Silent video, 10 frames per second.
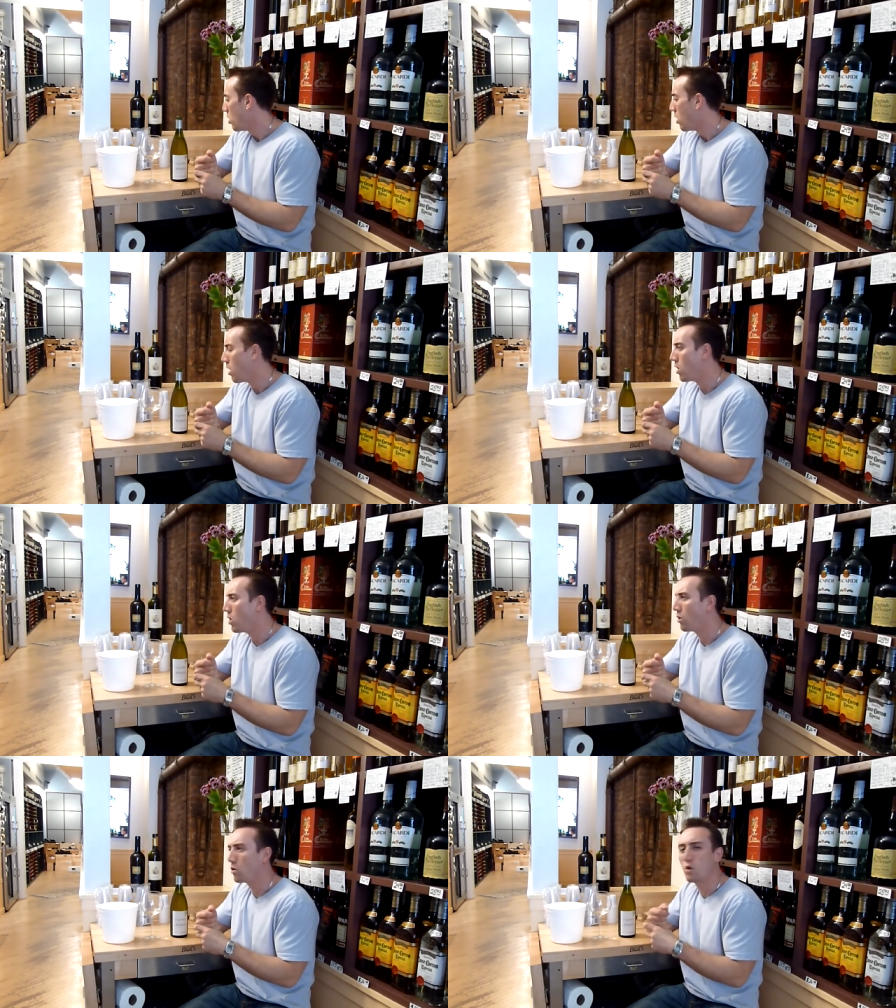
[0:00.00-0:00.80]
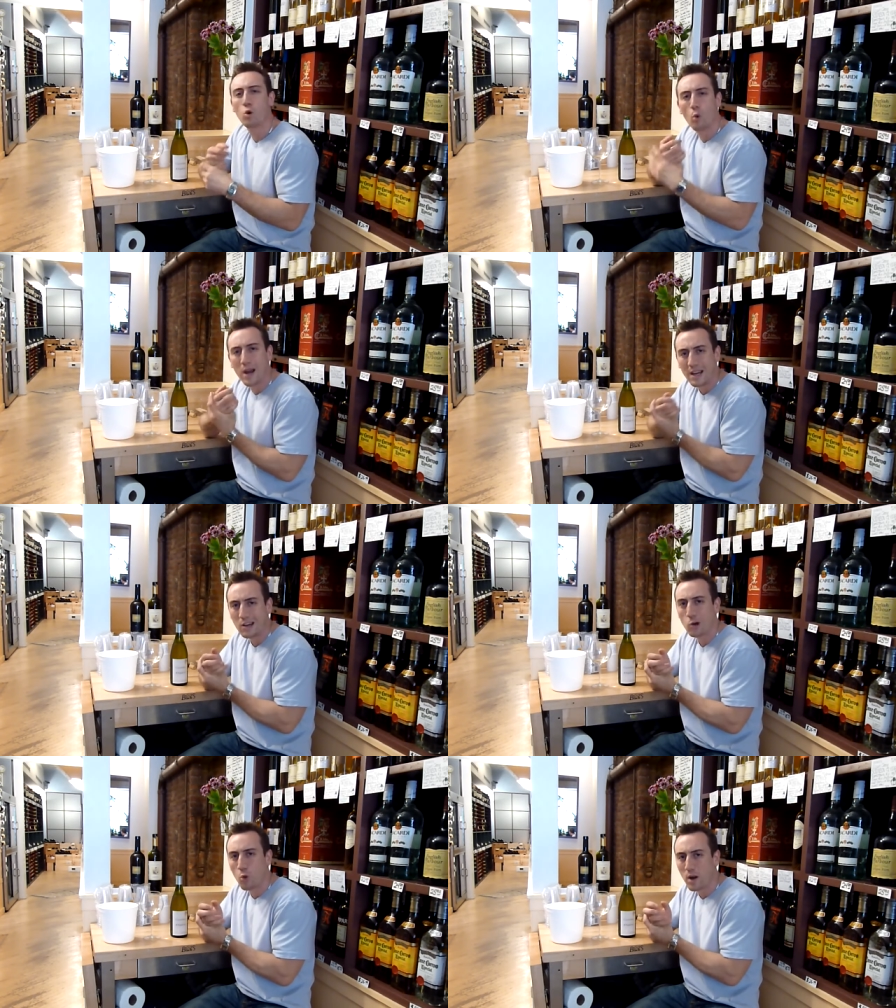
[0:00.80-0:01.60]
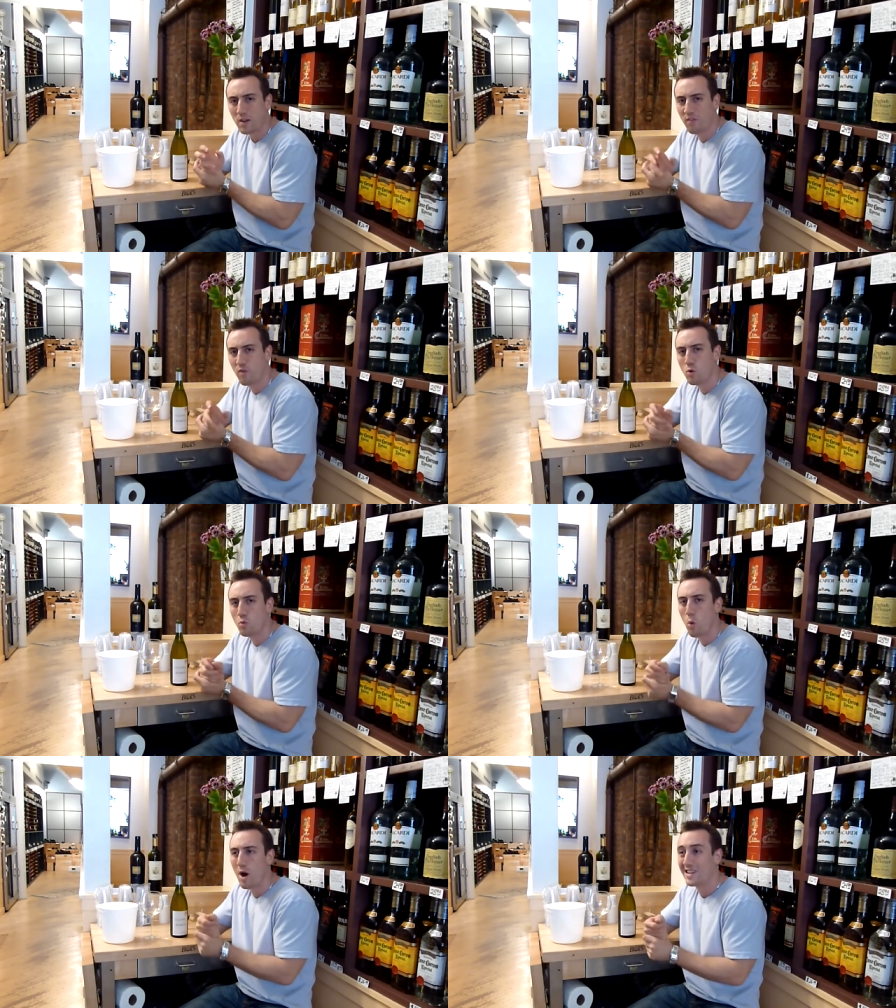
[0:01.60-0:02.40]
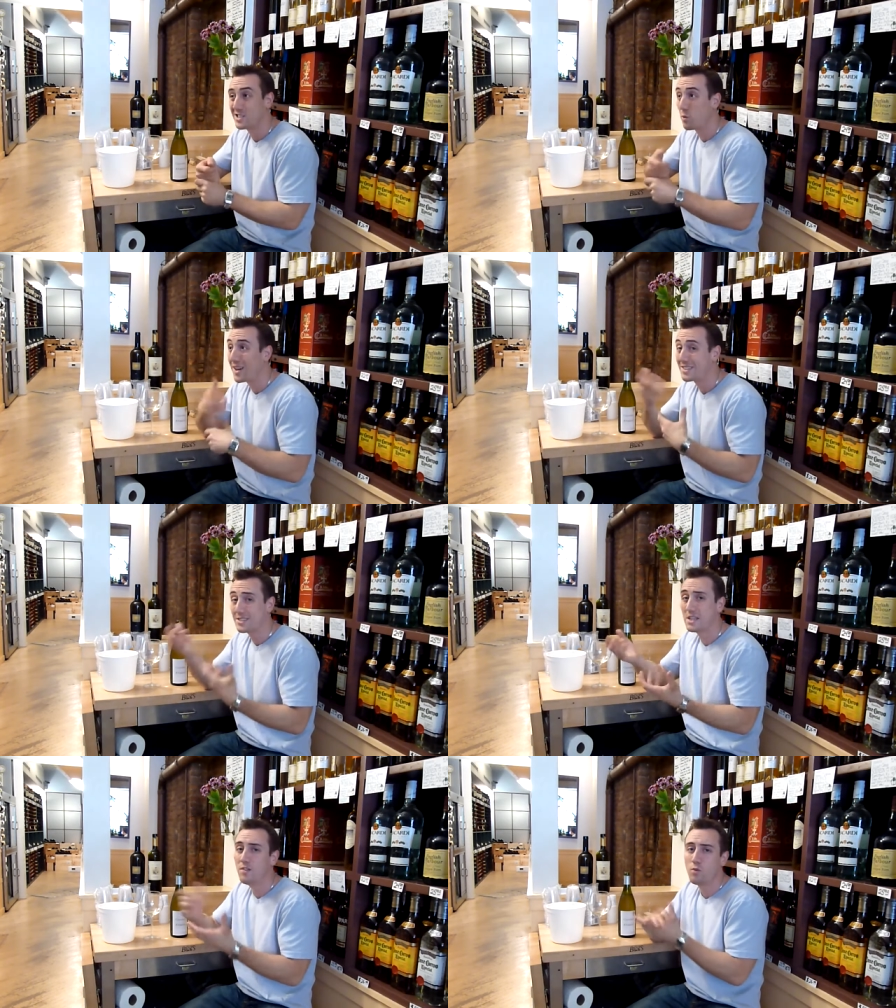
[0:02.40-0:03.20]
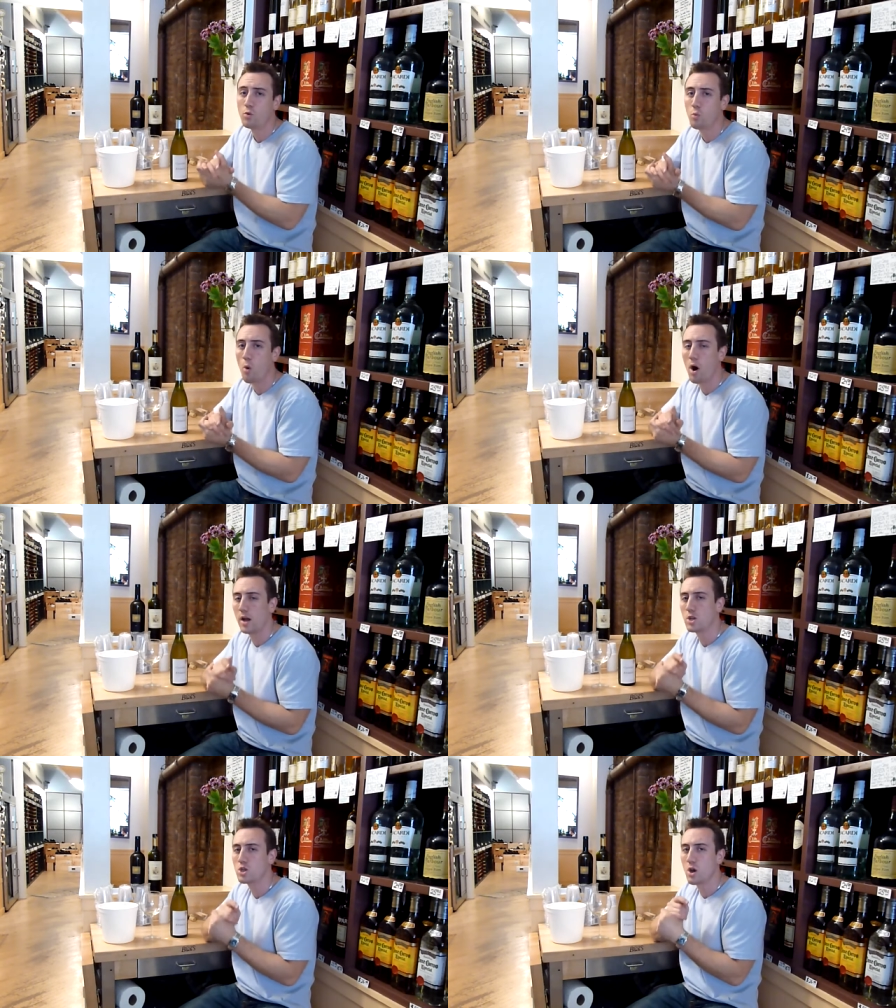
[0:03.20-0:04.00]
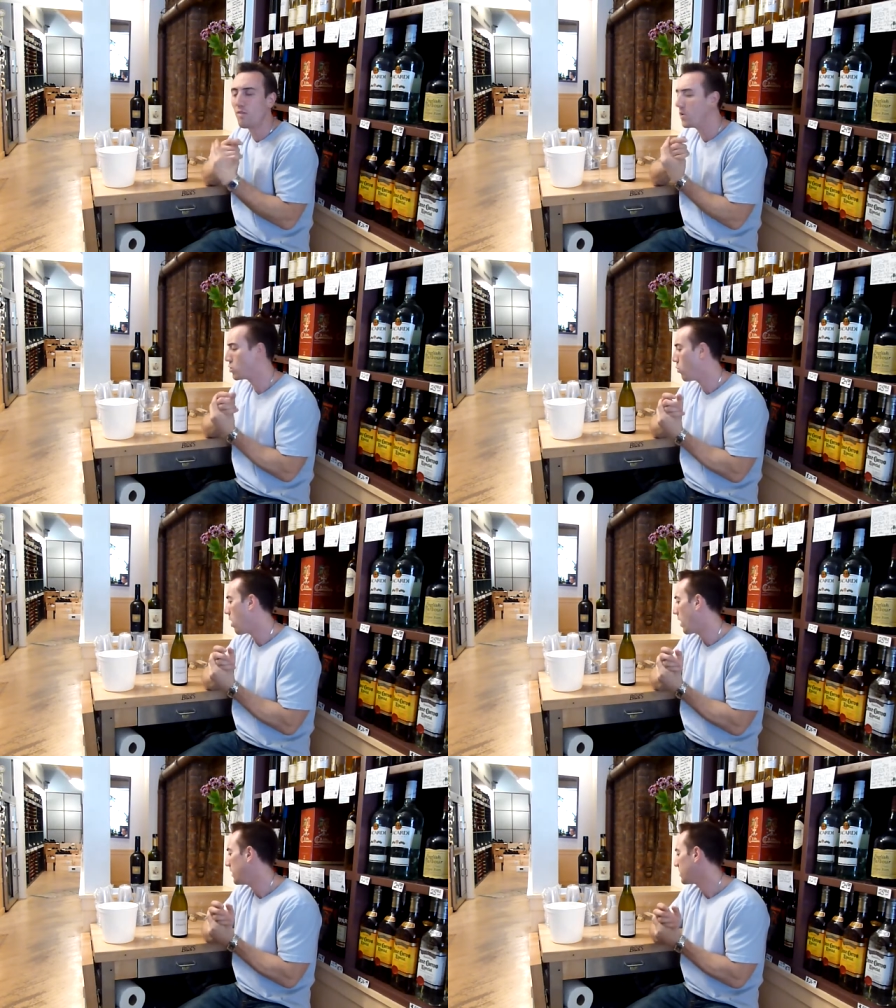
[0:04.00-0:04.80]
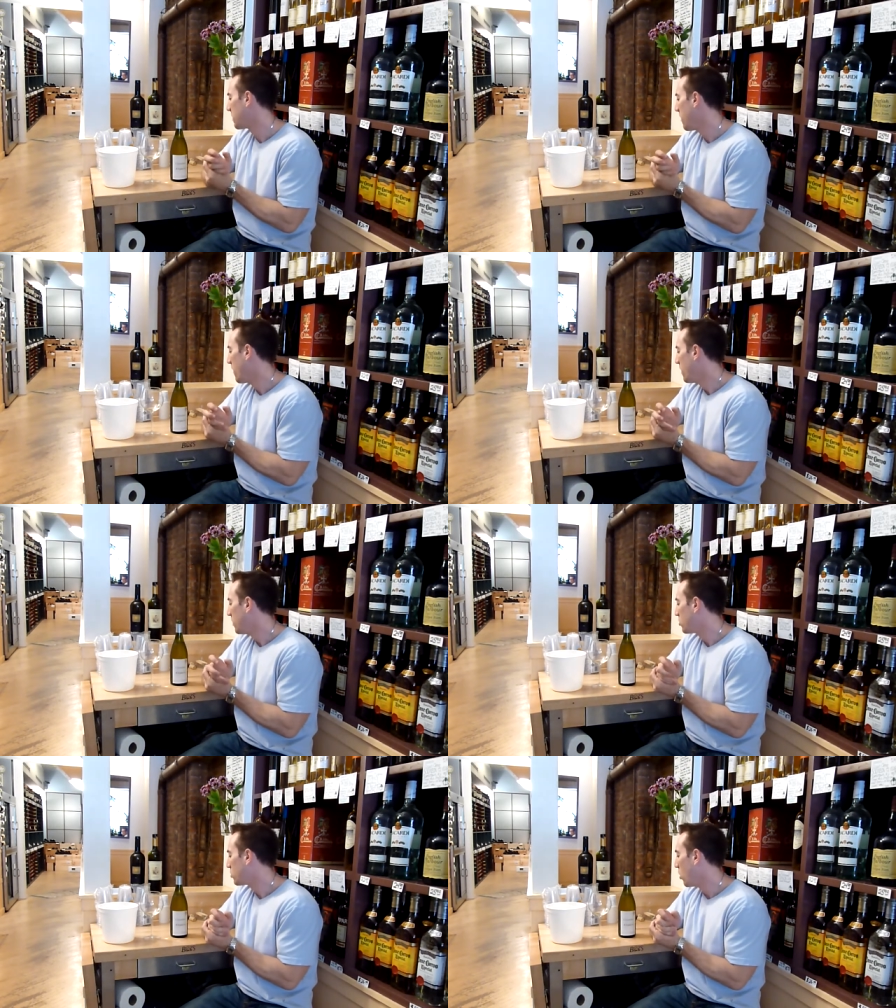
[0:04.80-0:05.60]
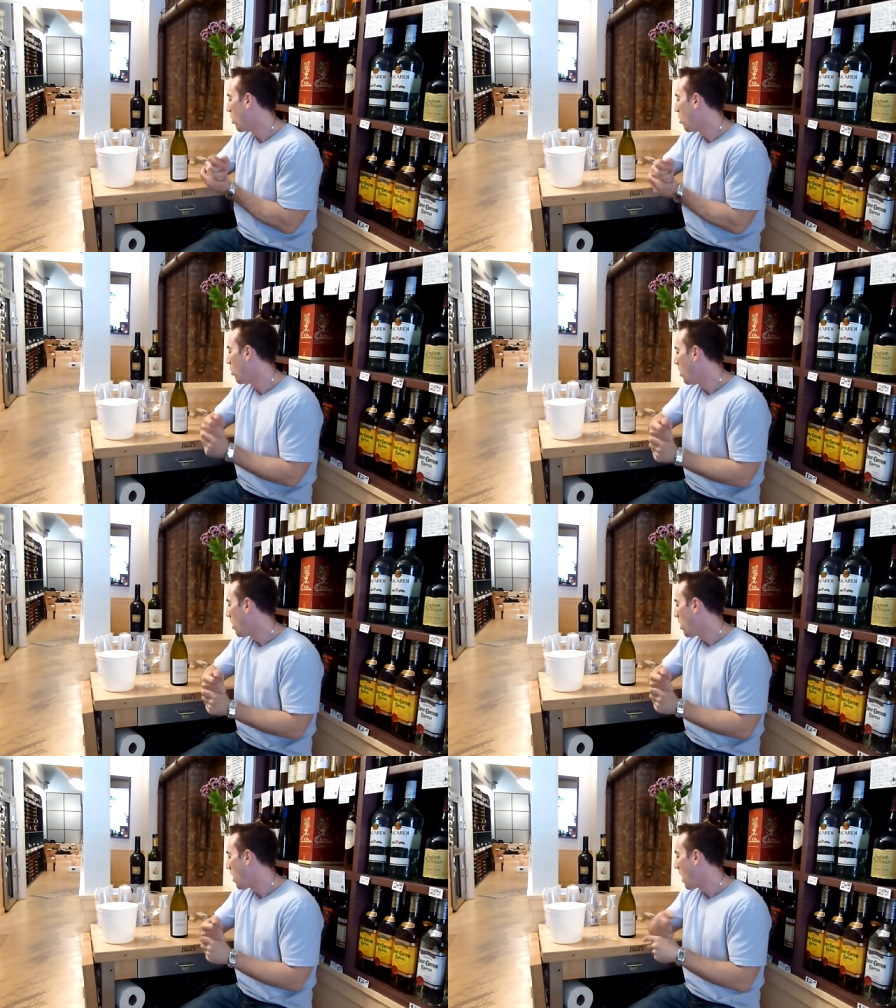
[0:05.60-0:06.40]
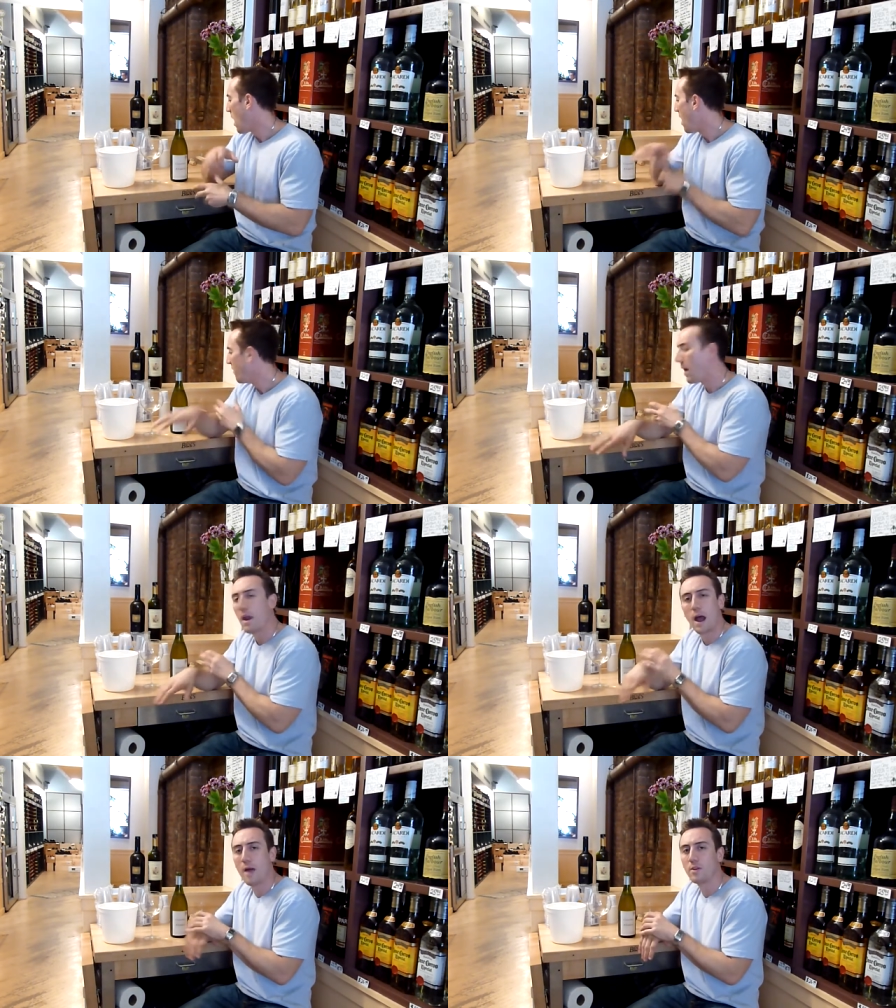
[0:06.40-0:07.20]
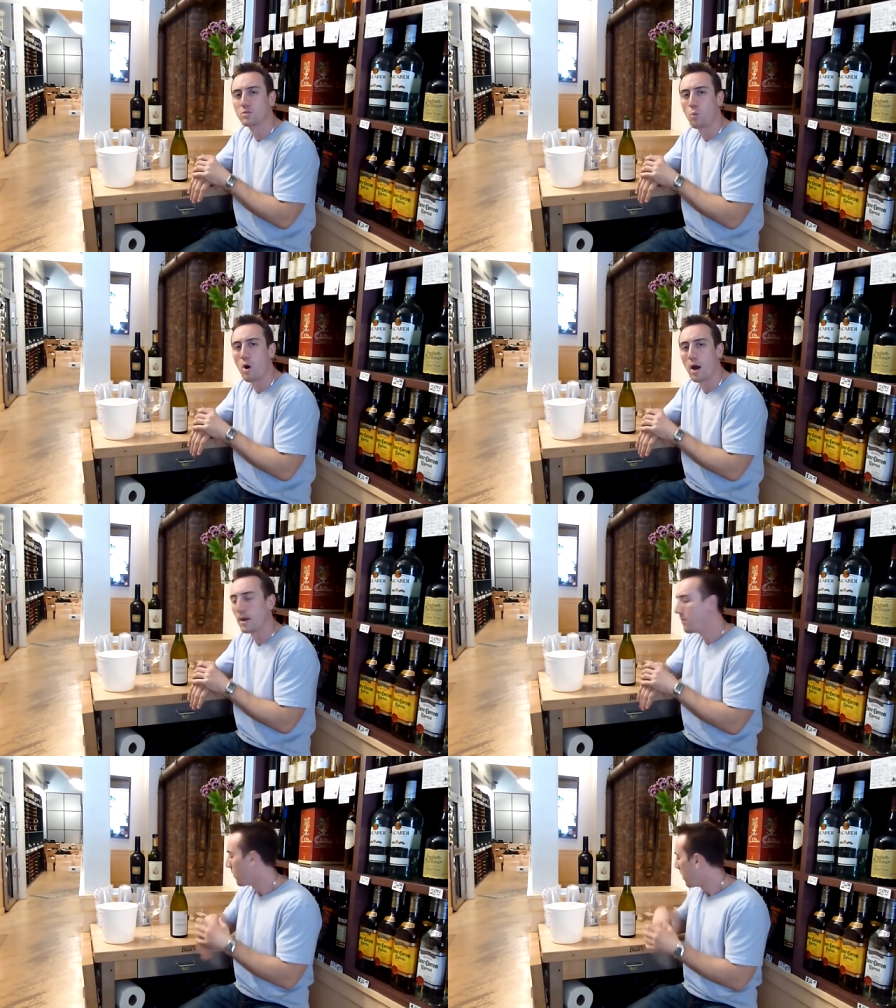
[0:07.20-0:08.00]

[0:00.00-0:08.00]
uh, great, great food wines, great seafood wines, shellfish wines. So uh, I have not had this wine.